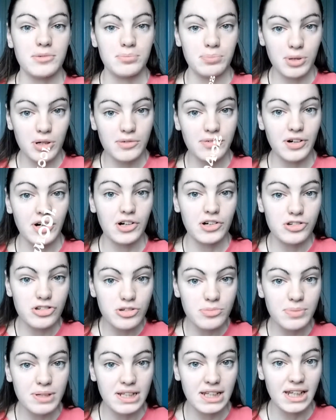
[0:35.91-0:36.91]
above
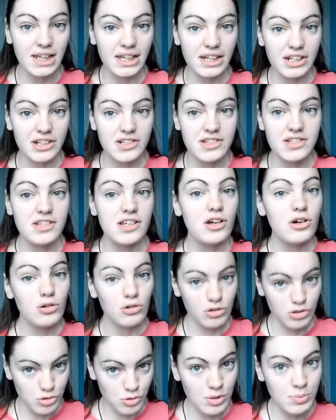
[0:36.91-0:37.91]
100 milliliters
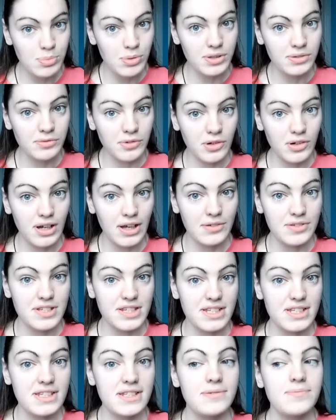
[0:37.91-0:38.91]
or 3.4
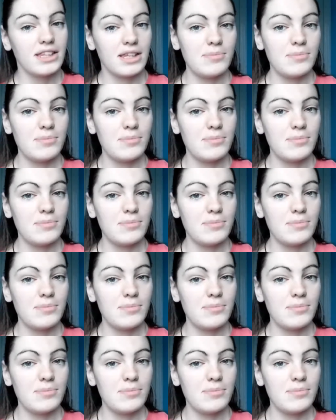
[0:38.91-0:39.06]
ounces.